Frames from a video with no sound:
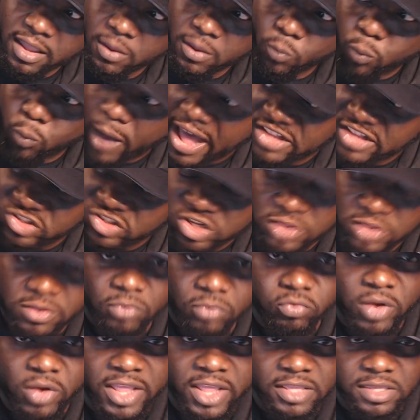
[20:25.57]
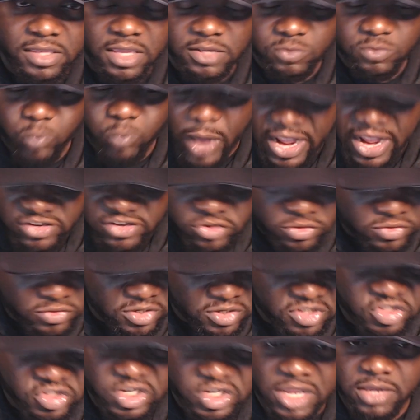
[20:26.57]
watching the rankings, watching
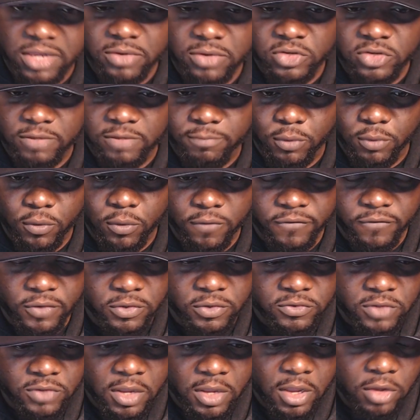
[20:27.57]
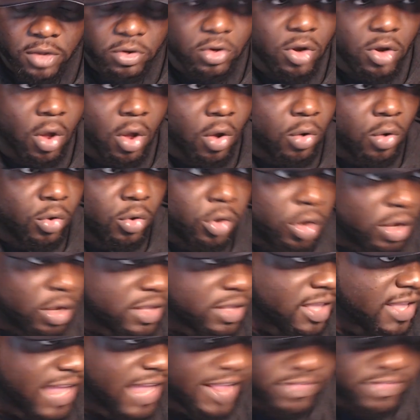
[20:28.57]
the shakers and movers, you know,
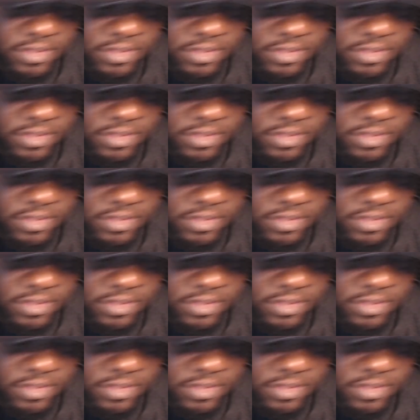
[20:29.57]
looking at the